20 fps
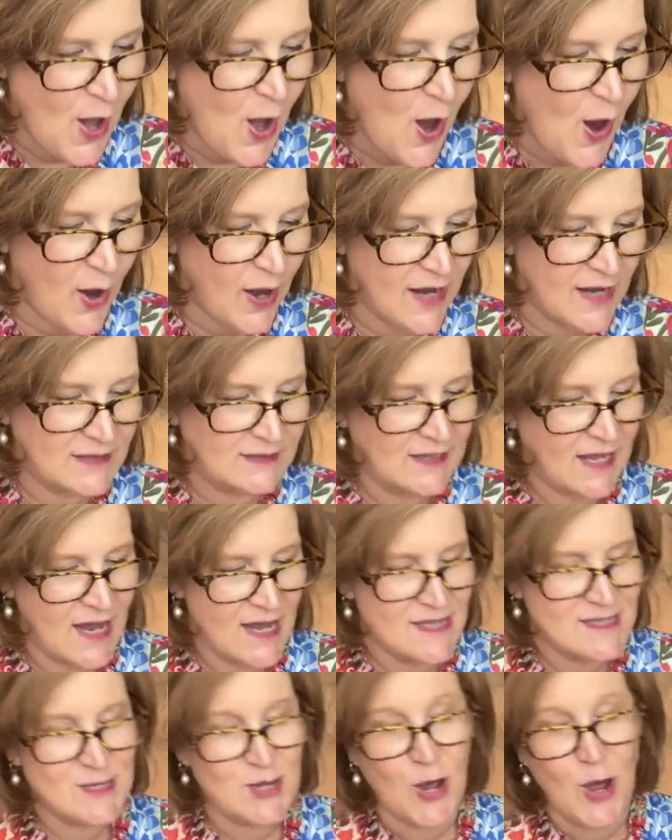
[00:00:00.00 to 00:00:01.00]
All right,
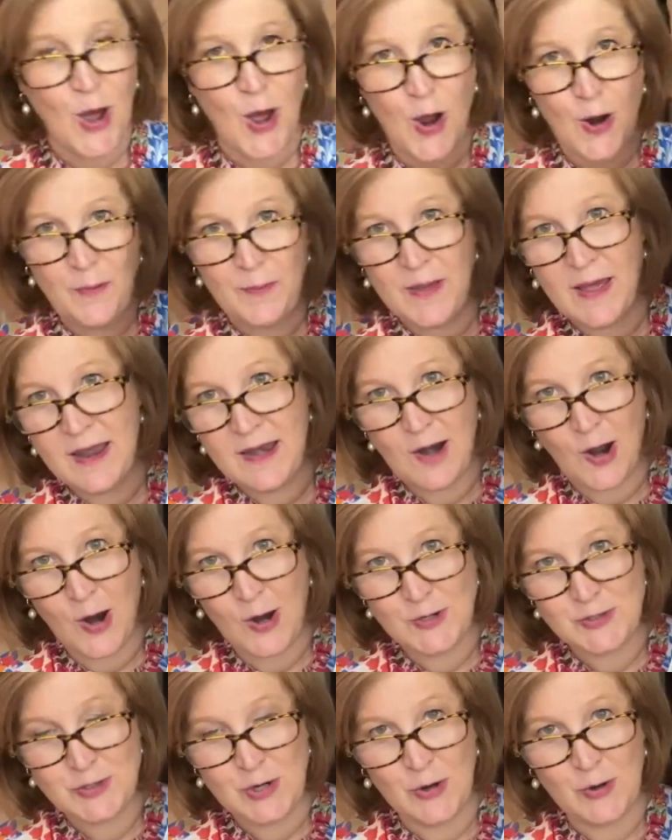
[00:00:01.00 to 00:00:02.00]
let's open
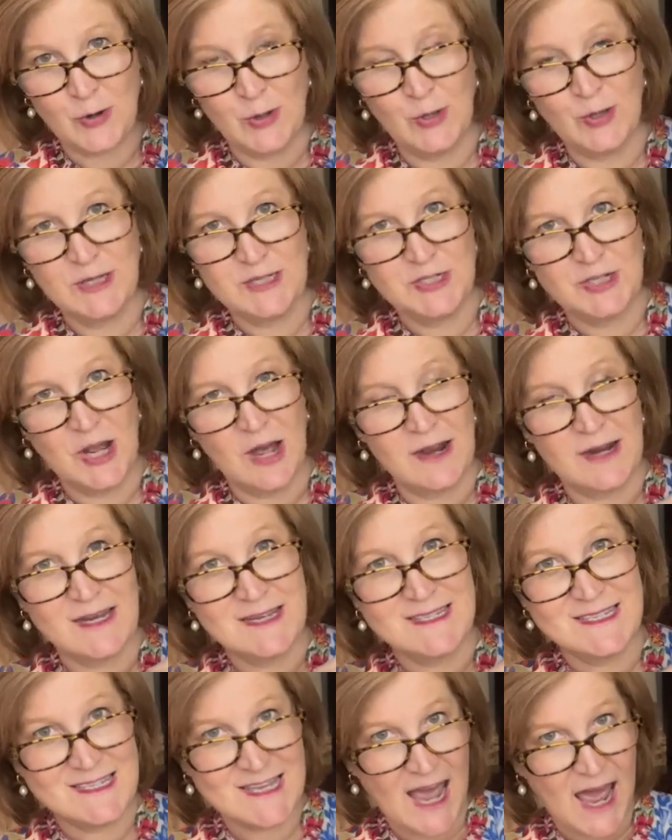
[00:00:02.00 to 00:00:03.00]
our journal junk
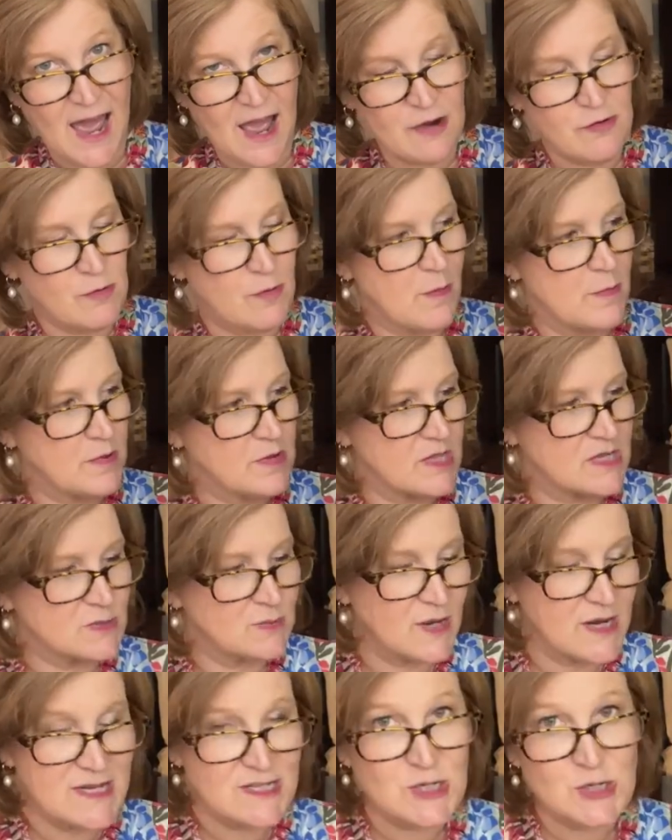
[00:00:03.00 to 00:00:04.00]
sack. Remember, this
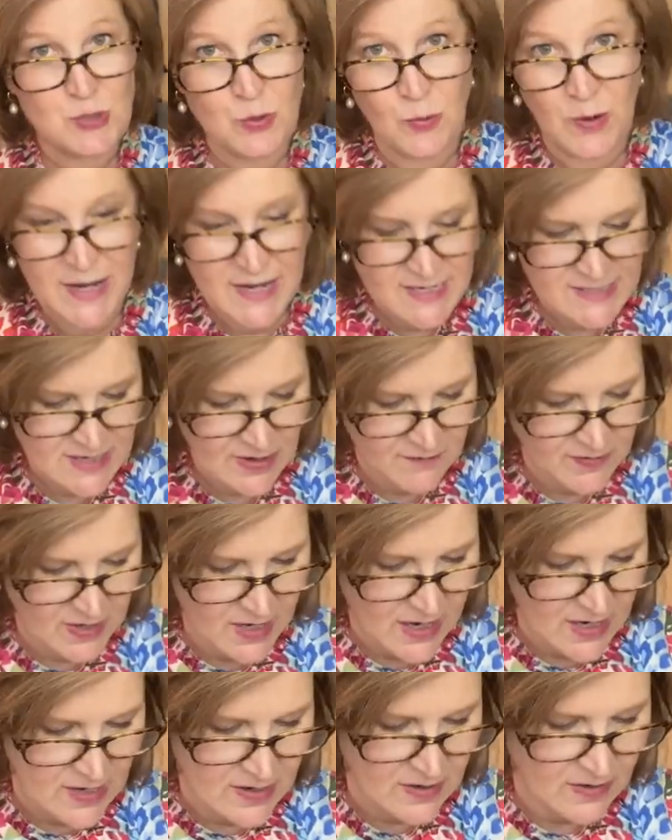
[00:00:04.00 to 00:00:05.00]
one is
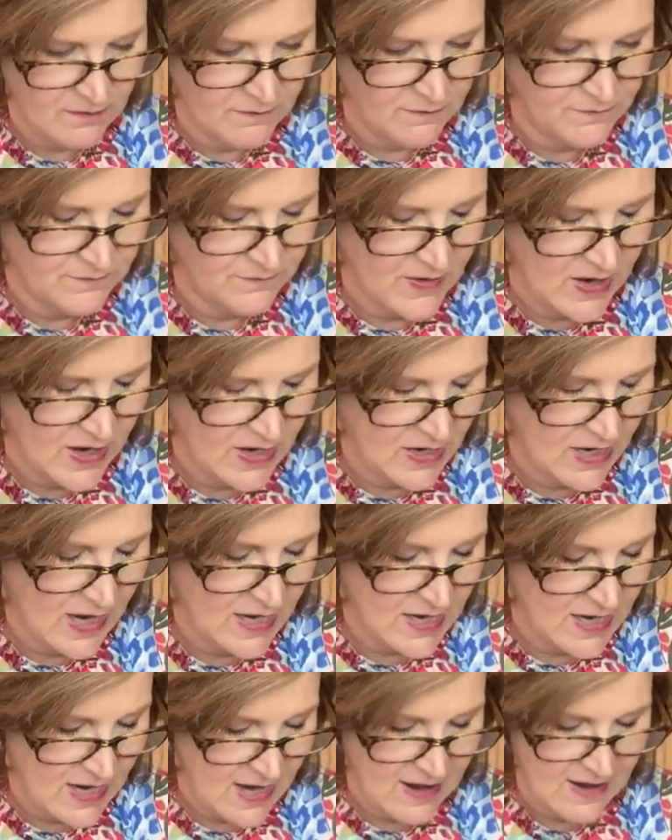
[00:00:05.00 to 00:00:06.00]

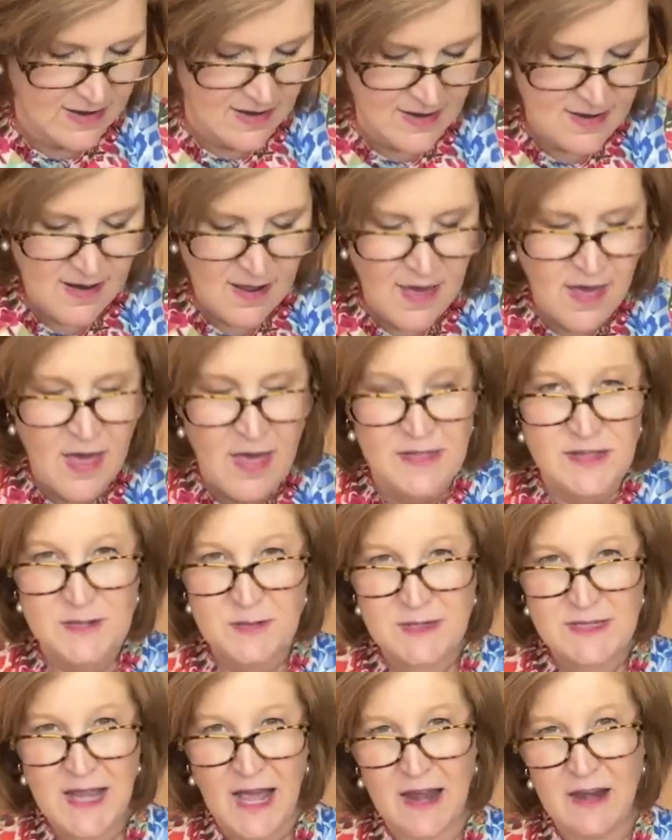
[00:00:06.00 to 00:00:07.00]
$27.99. This
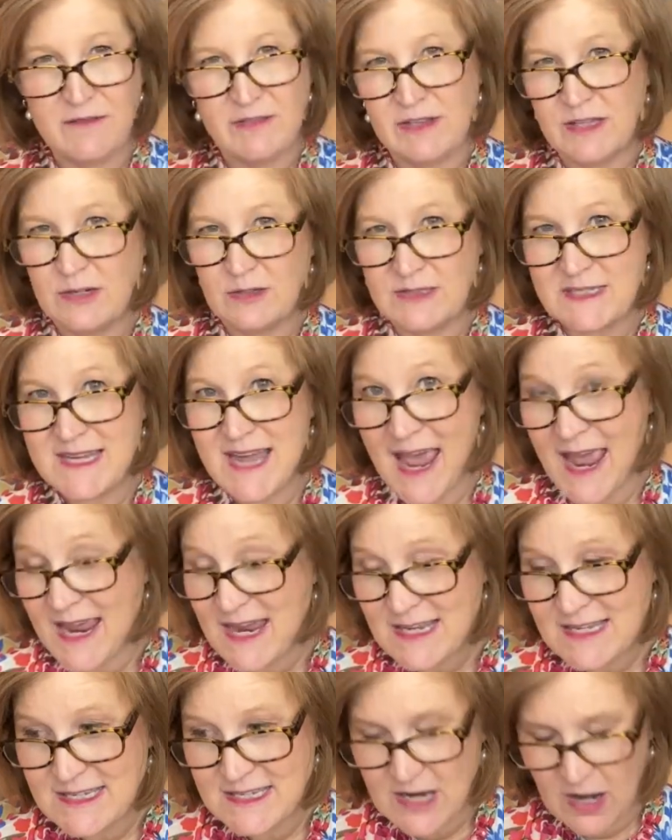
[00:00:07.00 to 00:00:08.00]
one's kind of a little
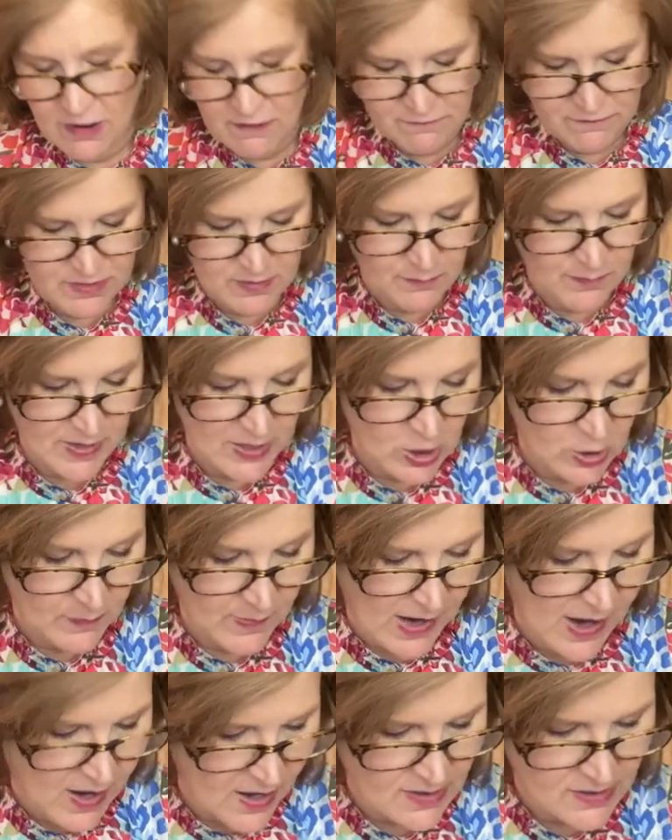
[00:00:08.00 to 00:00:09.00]
taste of the bigger
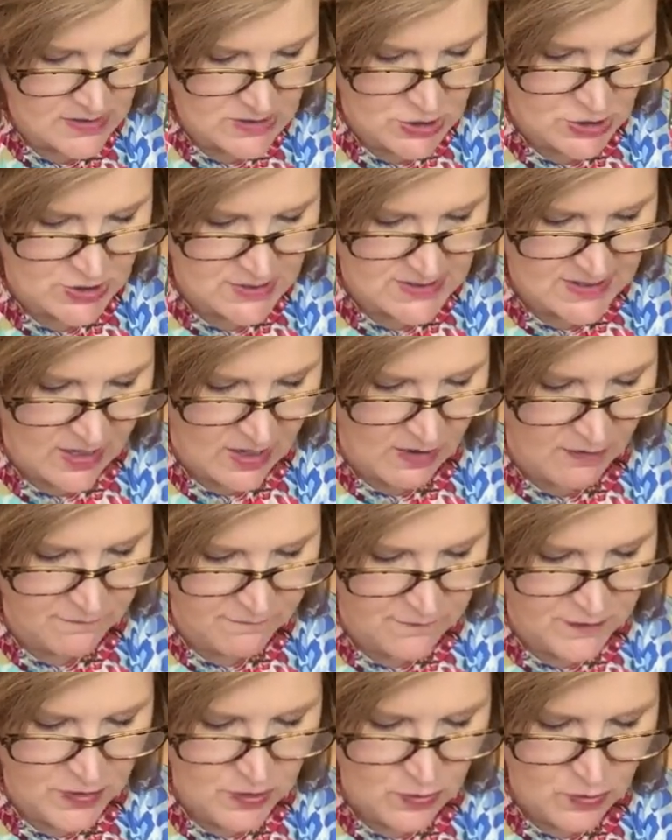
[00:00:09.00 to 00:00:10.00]
box. You just get a
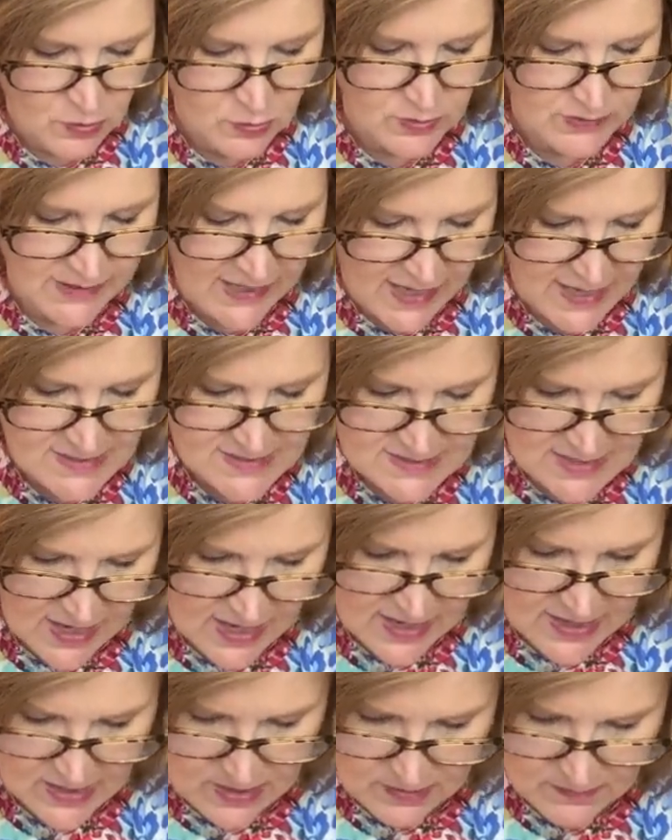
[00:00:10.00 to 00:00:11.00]
few less
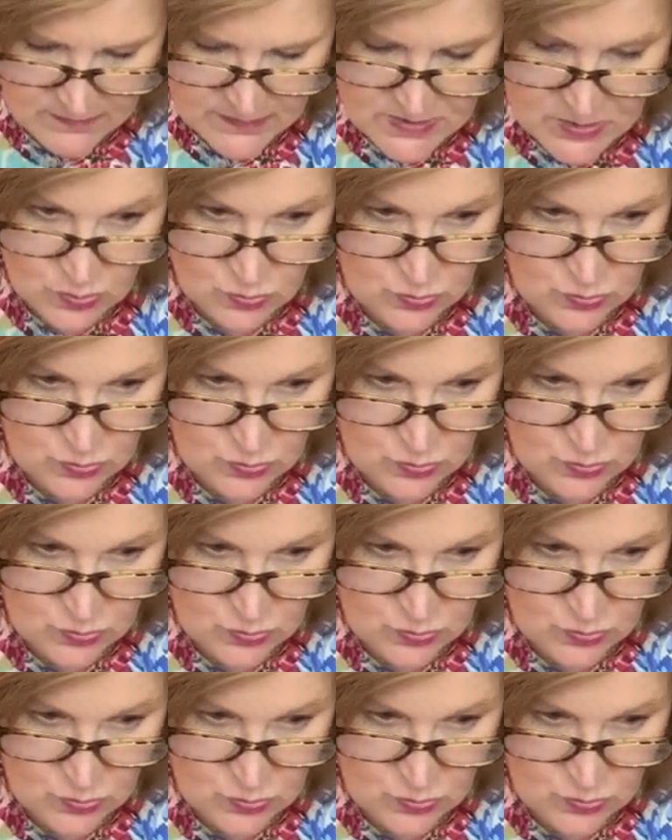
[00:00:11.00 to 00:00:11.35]
items.